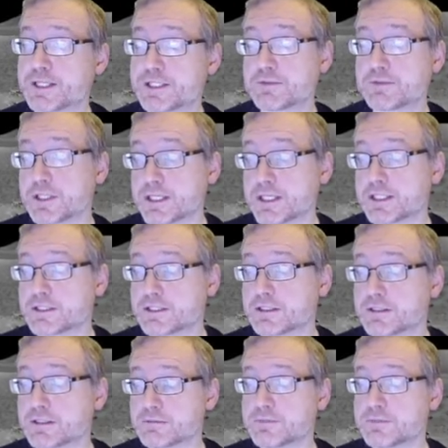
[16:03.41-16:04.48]
It really is
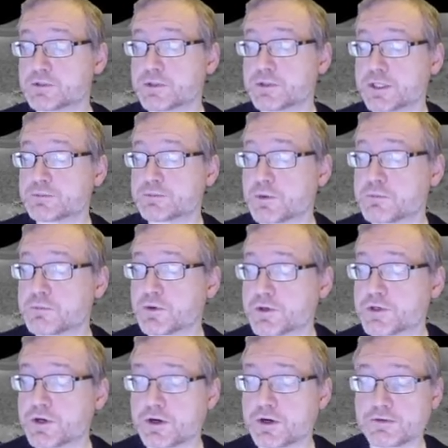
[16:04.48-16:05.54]
the transport
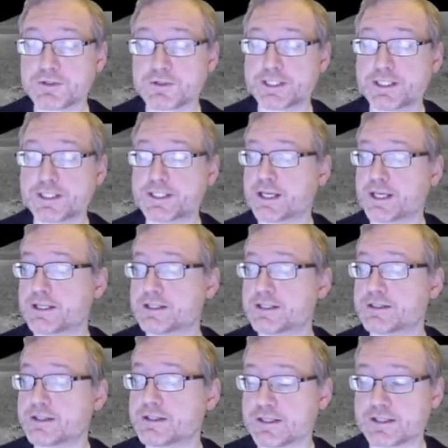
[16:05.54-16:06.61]
protocol for DTN and
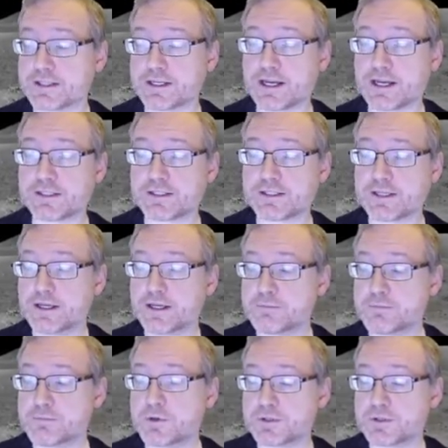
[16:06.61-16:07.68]
the thing that has
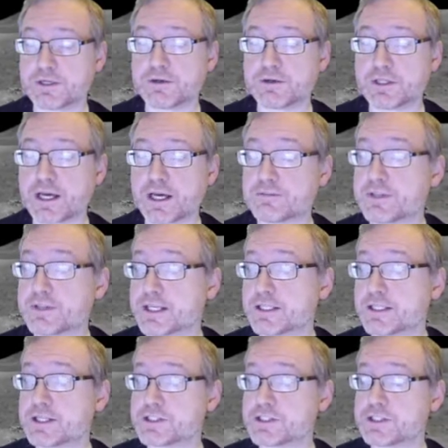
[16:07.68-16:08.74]
a lot of the
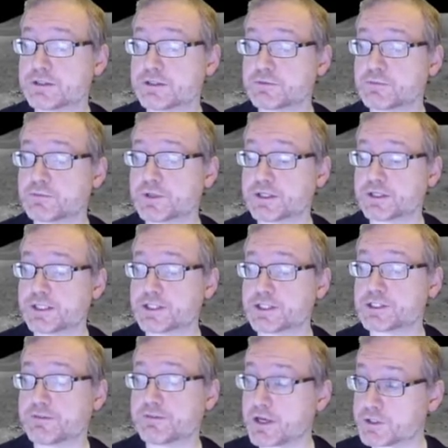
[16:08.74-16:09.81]
attention, with the
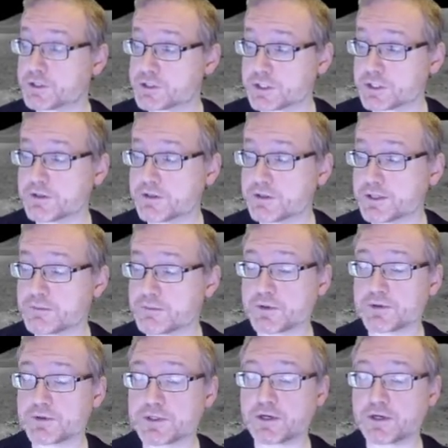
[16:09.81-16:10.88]
addition of how to secure that
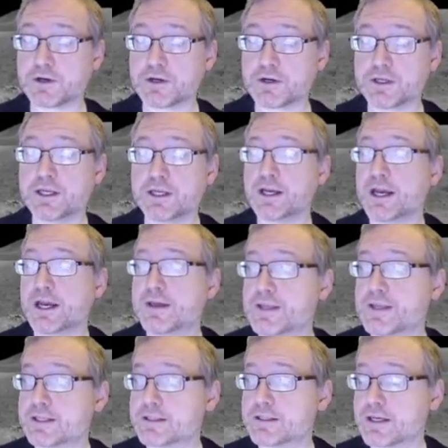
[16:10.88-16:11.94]
protocol. And
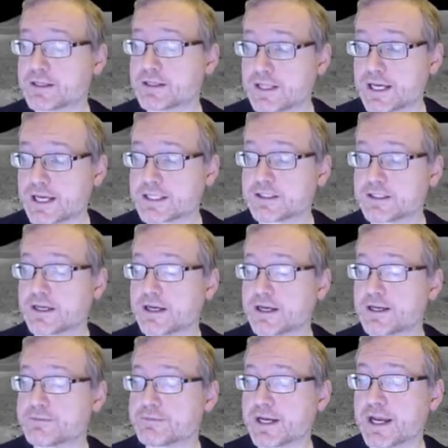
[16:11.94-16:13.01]
then lastly,
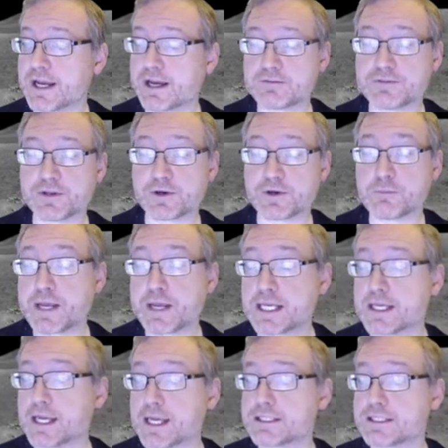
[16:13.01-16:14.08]
there are many
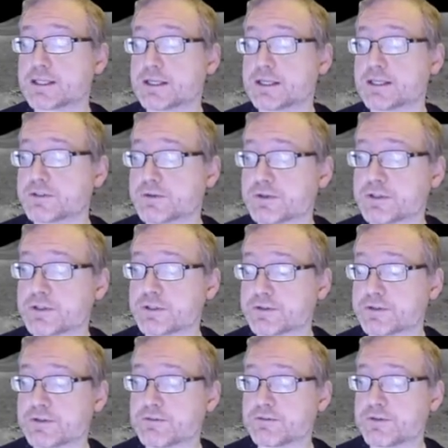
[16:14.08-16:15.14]
case studies on
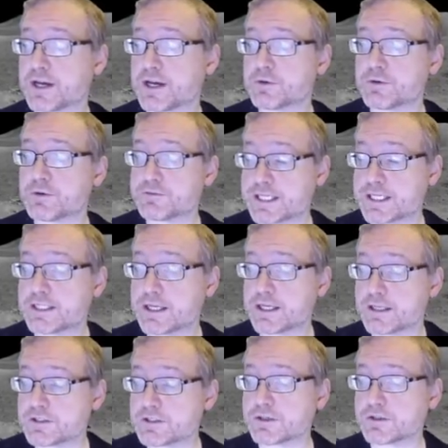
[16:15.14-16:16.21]
the value of DTN
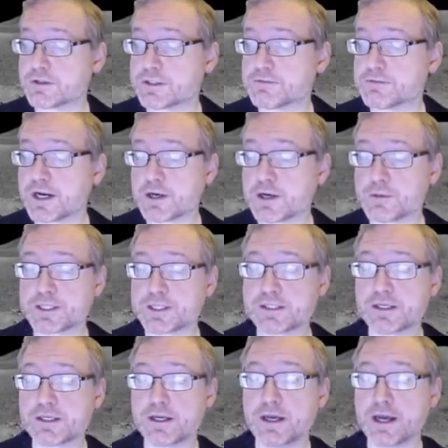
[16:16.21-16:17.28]
in certain environments,
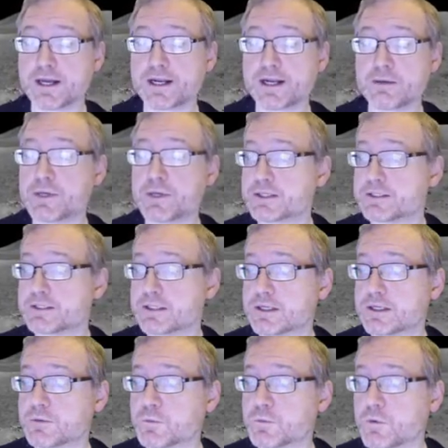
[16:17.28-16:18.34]
and I picked
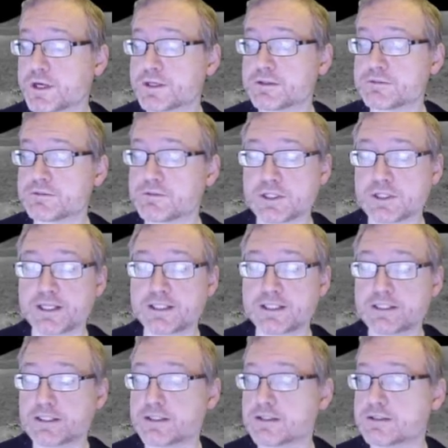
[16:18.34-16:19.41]
one related
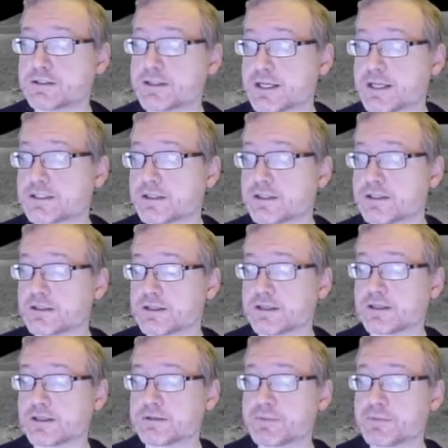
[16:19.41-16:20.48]
to
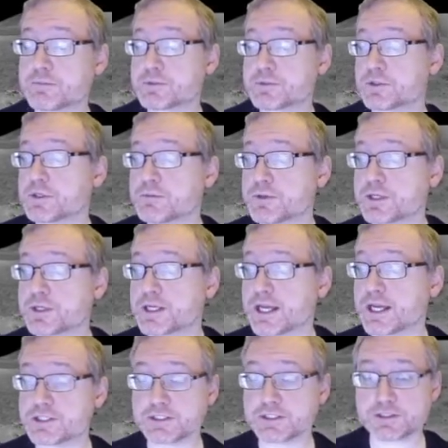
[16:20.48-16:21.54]
NASA optical
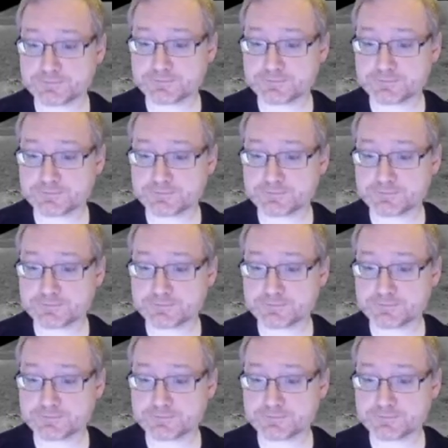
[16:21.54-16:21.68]
communications.